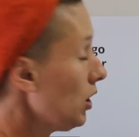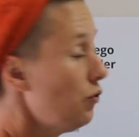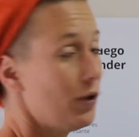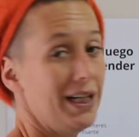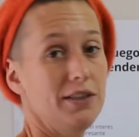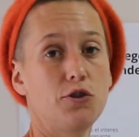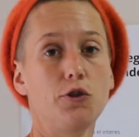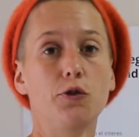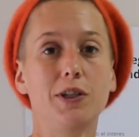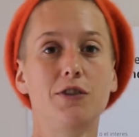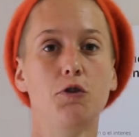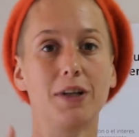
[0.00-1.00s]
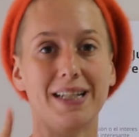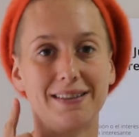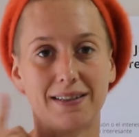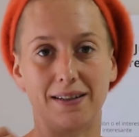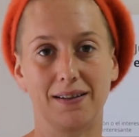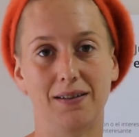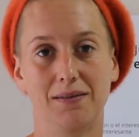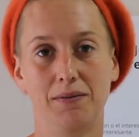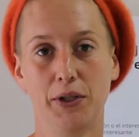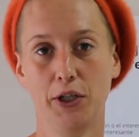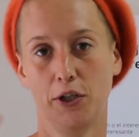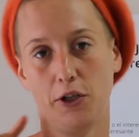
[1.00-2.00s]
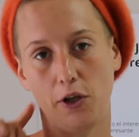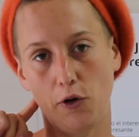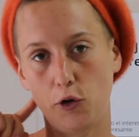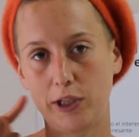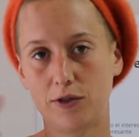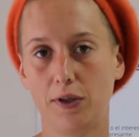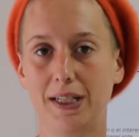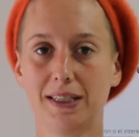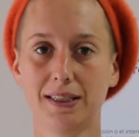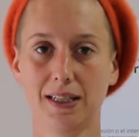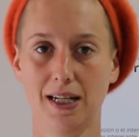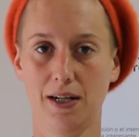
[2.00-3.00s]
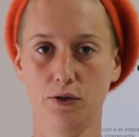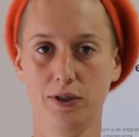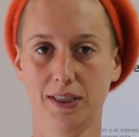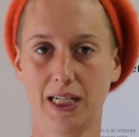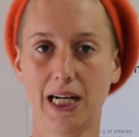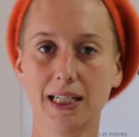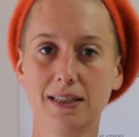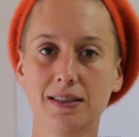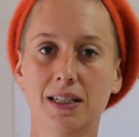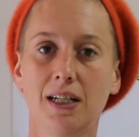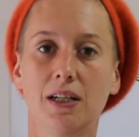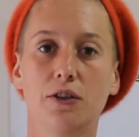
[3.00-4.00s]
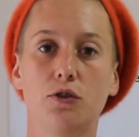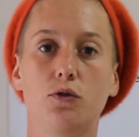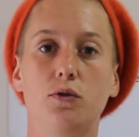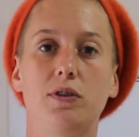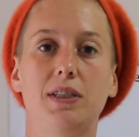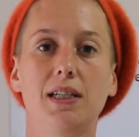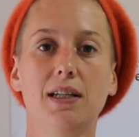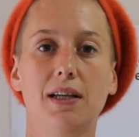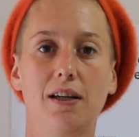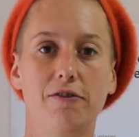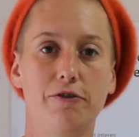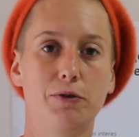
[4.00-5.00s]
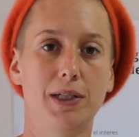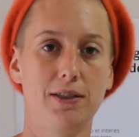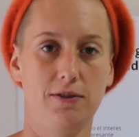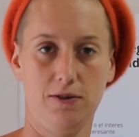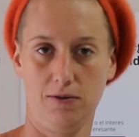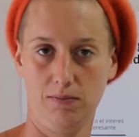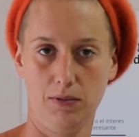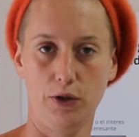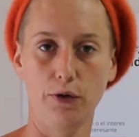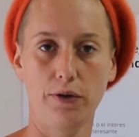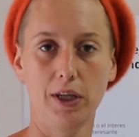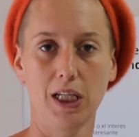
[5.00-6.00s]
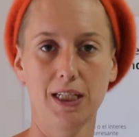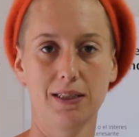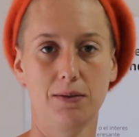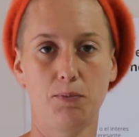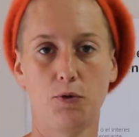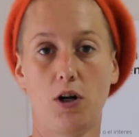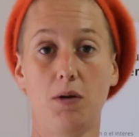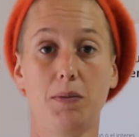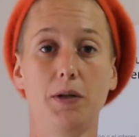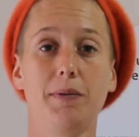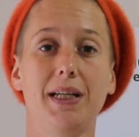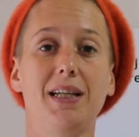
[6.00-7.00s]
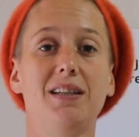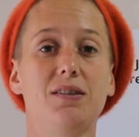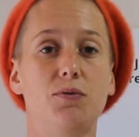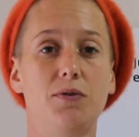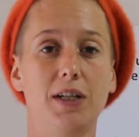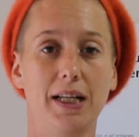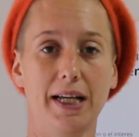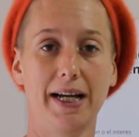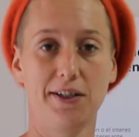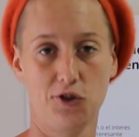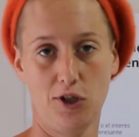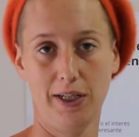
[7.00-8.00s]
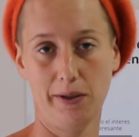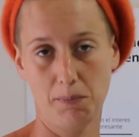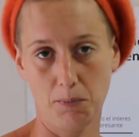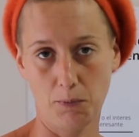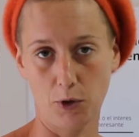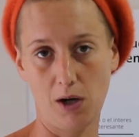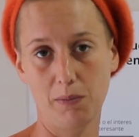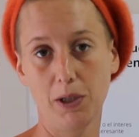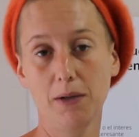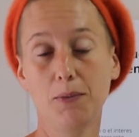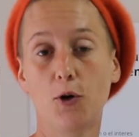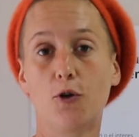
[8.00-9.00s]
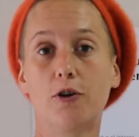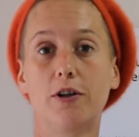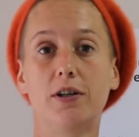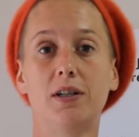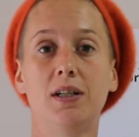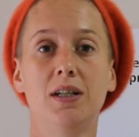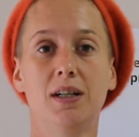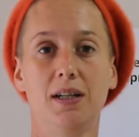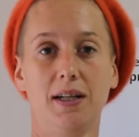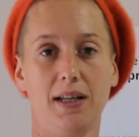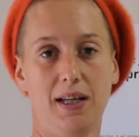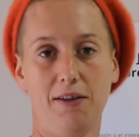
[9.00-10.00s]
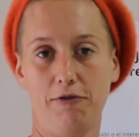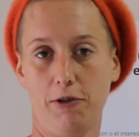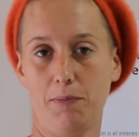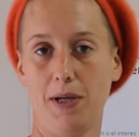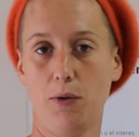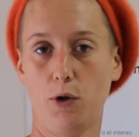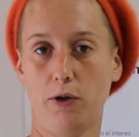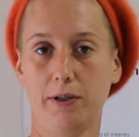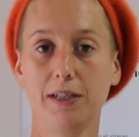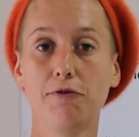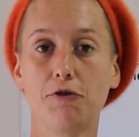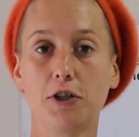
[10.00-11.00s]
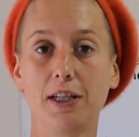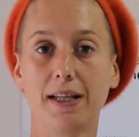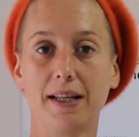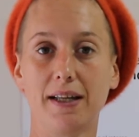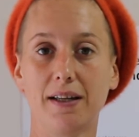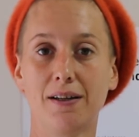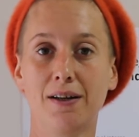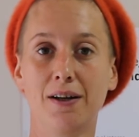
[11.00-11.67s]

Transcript: Right, so you need to listen. You need to listen outside to see if what you think is a problem is really actually a problem, or if it may work differently.